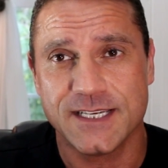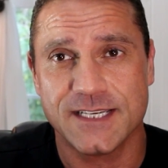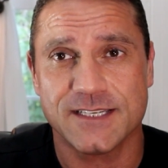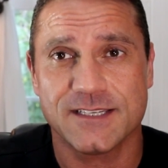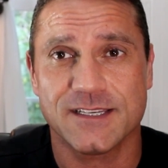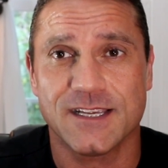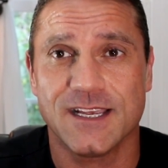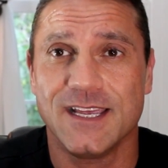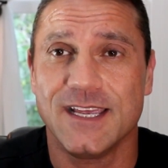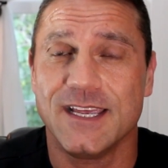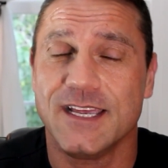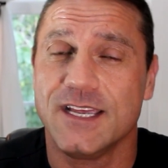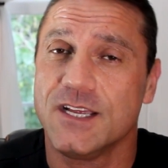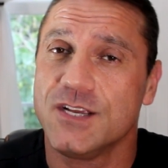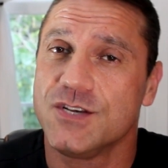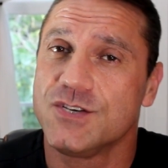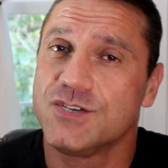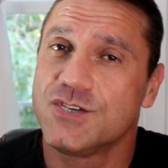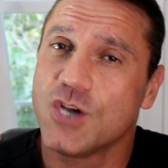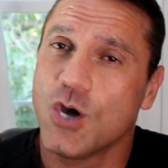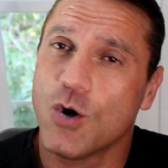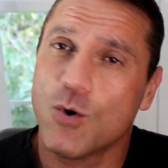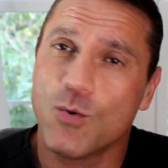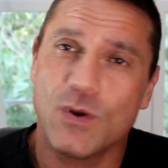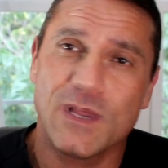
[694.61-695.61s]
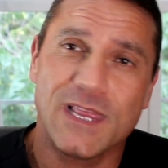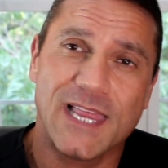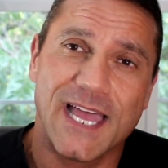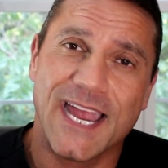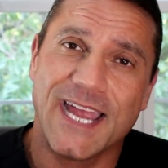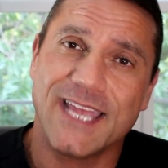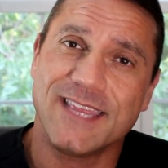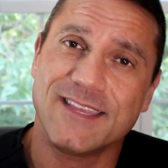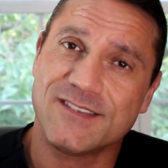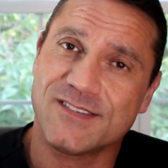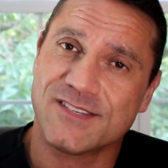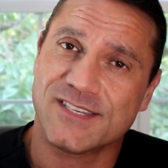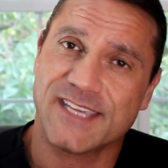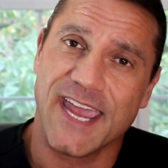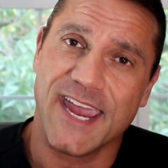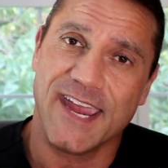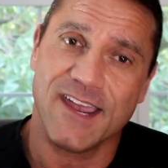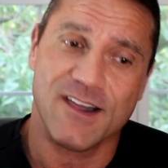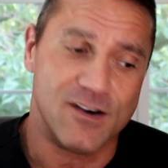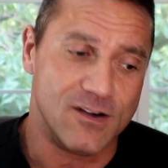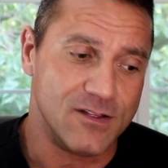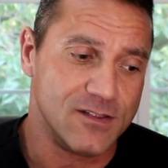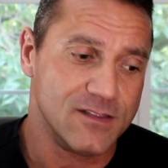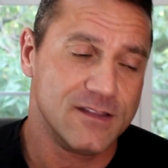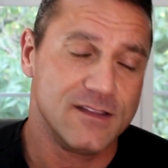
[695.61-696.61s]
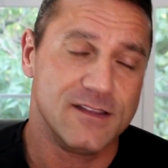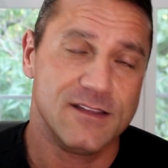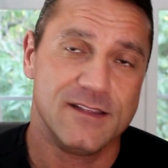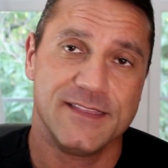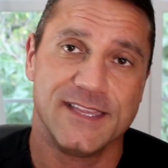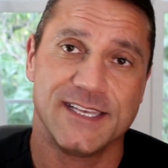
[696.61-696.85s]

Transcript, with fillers: this, don't rely on the scale.